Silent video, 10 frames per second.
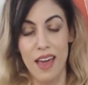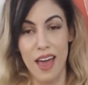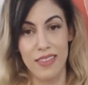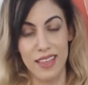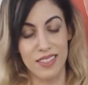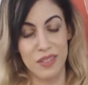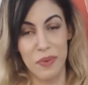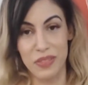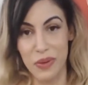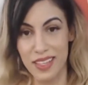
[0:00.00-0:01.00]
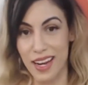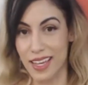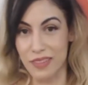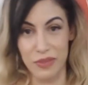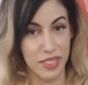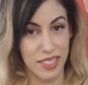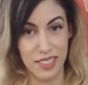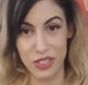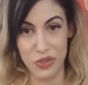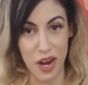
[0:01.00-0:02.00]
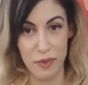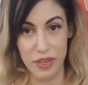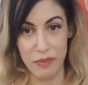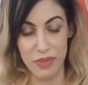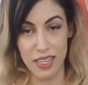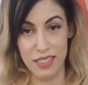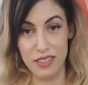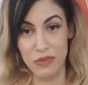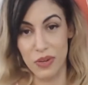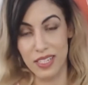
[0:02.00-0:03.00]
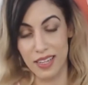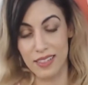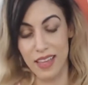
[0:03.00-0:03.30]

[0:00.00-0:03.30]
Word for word: And that's the best way that I can really describe it because what it does,